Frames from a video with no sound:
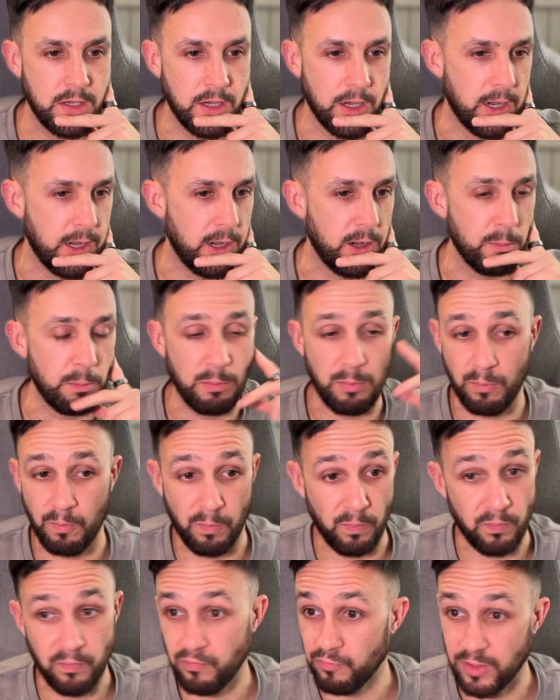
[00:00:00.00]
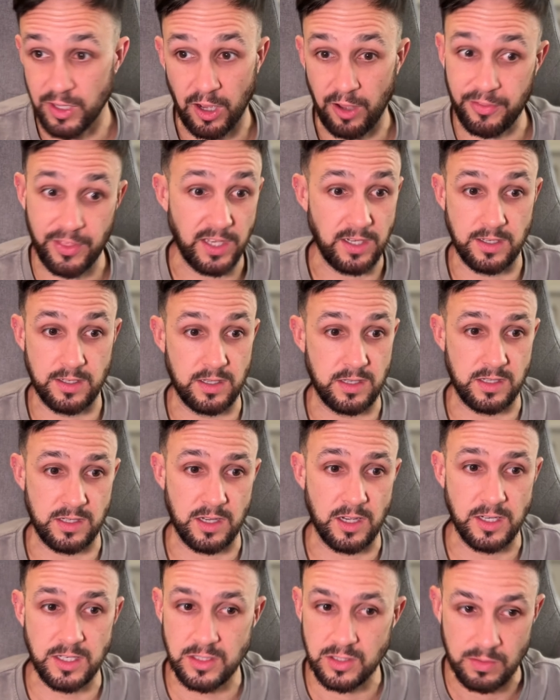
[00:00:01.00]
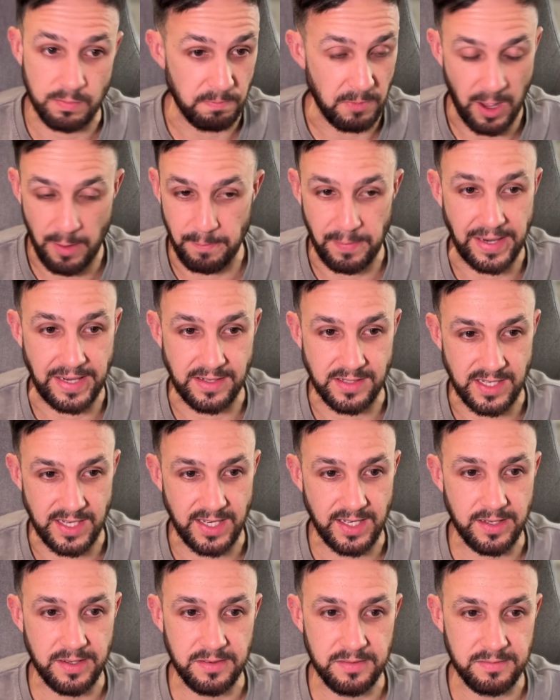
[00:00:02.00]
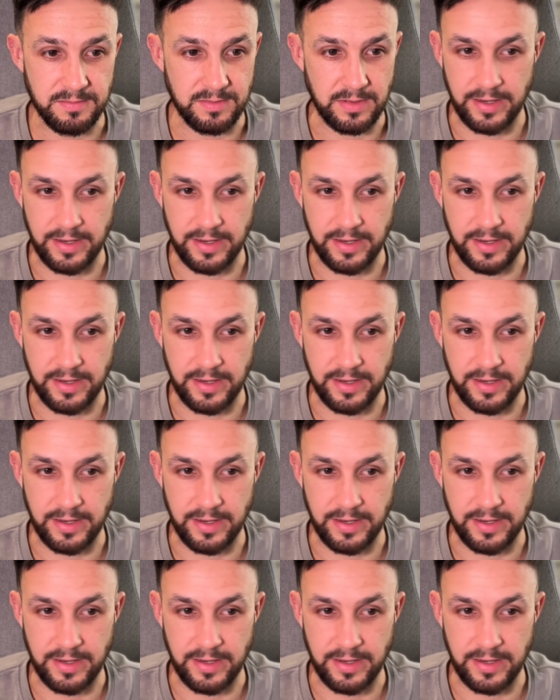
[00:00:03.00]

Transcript: I think the design's amazing.